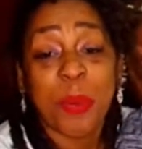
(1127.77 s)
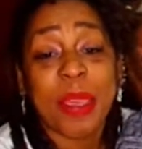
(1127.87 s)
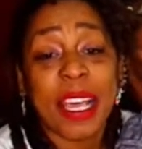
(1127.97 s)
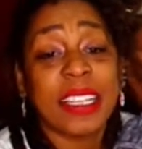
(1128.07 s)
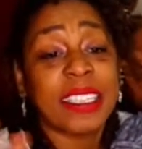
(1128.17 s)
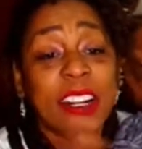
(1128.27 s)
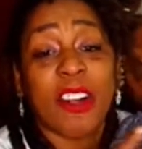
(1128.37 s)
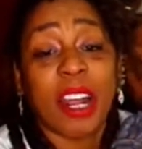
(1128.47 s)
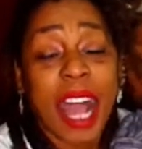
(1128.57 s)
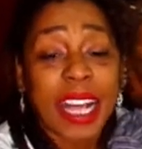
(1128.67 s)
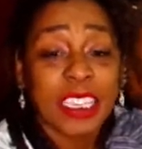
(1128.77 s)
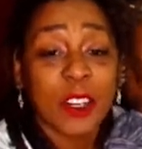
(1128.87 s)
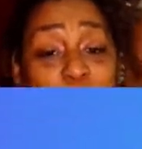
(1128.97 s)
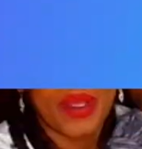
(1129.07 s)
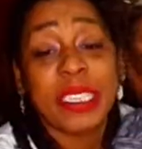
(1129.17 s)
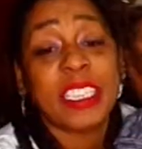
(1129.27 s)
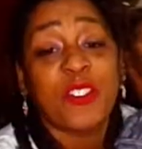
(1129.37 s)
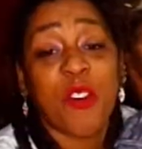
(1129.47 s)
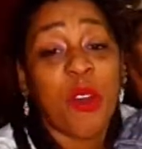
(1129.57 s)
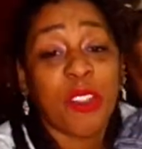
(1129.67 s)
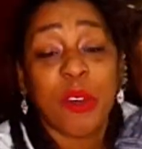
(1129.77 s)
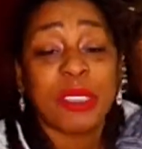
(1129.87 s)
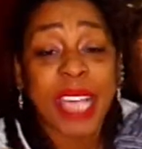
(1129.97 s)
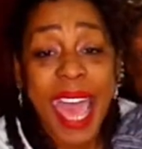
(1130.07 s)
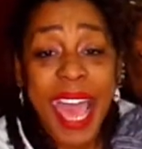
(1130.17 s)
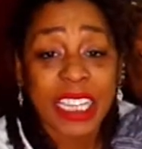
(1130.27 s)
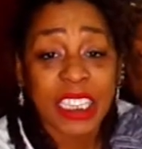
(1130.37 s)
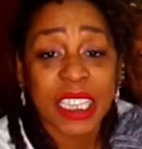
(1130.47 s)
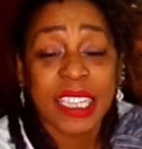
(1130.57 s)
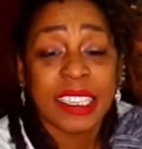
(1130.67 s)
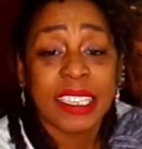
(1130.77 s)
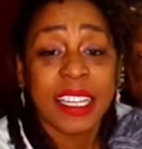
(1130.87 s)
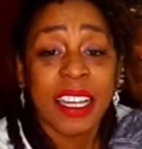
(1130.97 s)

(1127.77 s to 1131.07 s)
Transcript: because there are consequences for those actions.